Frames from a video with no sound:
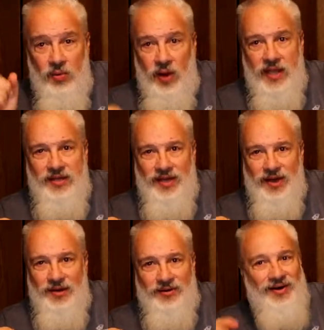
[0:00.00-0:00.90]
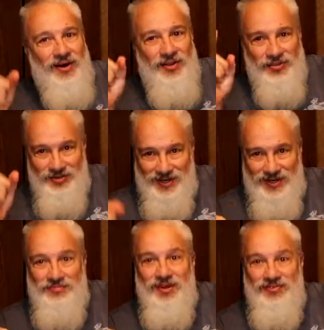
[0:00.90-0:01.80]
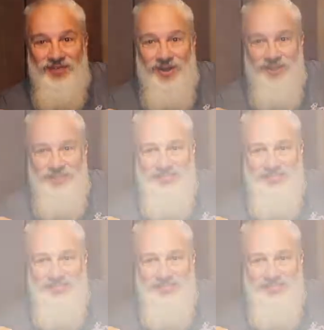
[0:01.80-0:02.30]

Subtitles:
right now on 3D Print Farm.